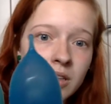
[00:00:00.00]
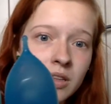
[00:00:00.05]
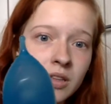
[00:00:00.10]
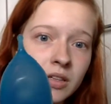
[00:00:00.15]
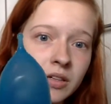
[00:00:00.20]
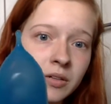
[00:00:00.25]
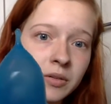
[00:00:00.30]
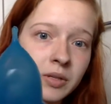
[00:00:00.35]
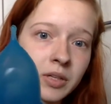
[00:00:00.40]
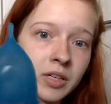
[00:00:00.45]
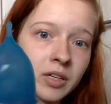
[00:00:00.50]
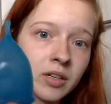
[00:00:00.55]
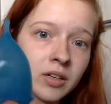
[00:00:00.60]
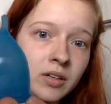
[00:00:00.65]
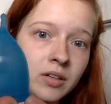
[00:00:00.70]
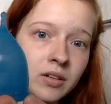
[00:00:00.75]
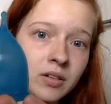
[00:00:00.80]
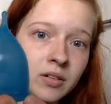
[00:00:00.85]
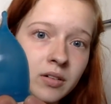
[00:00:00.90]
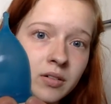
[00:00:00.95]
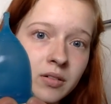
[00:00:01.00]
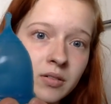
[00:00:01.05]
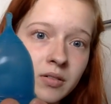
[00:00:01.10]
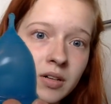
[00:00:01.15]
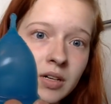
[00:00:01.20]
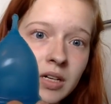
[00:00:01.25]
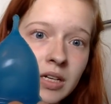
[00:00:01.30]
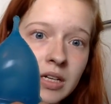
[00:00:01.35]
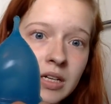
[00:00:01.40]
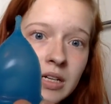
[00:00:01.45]
there we go.
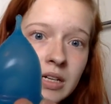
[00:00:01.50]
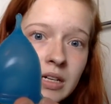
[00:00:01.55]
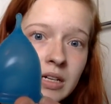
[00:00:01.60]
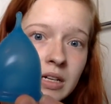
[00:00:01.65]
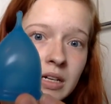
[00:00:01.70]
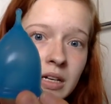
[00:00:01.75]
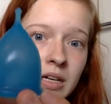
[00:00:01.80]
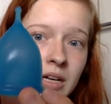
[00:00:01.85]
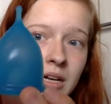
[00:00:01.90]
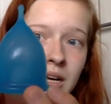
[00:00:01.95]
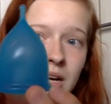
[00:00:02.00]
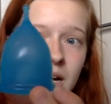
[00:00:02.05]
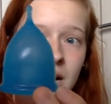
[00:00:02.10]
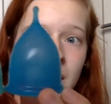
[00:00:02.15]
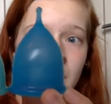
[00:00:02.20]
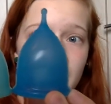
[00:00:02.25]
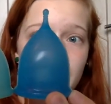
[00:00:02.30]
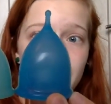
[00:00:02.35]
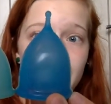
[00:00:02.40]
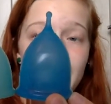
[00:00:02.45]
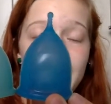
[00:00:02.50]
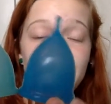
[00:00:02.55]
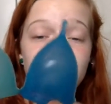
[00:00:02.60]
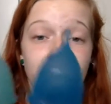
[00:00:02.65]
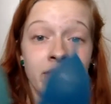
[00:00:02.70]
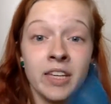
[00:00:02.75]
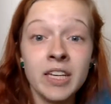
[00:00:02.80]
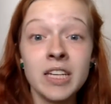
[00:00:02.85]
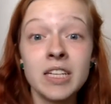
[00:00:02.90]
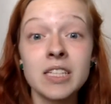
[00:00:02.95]
Um,
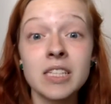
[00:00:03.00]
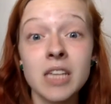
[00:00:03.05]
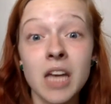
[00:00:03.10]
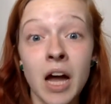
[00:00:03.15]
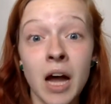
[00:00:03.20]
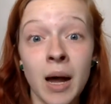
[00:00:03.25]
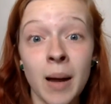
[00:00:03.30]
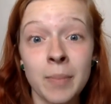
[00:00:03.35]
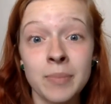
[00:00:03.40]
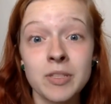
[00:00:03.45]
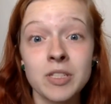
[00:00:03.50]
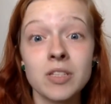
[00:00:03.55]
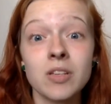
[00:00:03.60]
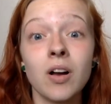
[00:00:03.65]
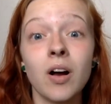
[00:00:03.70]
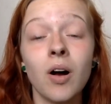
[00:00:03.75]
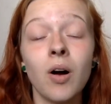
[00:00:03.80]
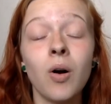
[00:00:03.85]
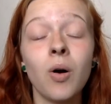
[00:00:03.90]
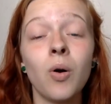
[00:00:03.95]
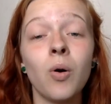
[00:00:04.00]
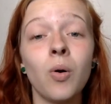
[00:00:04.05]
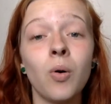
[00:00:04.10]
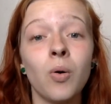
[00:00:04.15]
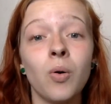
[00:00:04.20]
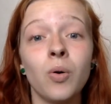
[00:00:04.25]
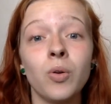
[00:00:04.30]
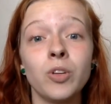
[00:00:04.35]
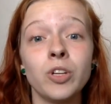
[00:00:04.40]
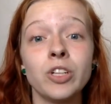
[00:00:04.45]
these cups
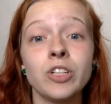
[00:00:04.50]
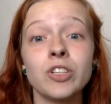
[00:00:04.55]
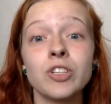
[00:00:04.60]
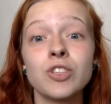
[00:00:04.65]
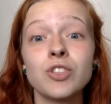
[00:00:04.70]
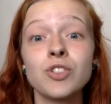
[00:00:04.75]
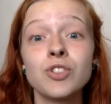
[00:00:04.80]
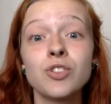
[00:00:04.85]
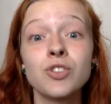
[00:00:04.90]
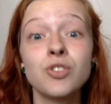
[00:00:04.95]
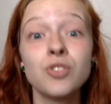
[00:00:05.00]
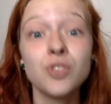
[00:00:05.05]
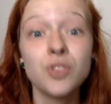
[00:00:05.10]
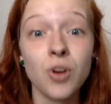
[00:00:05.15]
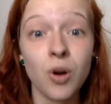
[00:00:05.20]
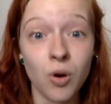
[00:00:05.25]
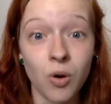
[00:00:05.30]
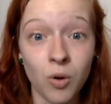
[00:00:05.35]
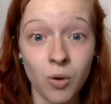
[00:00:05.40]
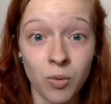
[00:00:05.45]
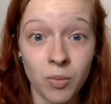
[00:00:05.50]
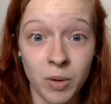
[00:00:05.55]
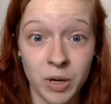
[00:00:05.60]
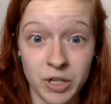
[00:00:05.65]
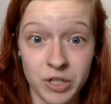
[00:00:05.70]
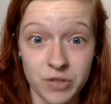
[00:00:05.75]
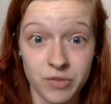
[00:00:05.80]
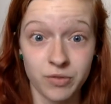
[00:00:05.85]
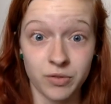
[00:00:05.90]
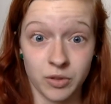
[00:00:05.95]
hold so
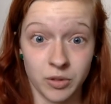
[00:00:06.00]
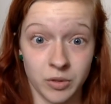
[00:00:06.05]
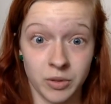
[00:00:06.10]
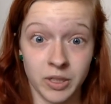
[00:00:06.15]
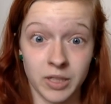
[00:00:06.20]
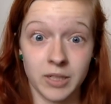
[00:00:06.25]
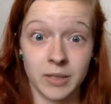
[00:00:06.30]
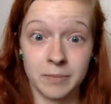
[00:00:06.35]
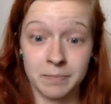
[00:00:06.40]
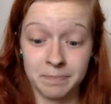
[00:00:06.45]
much fluid.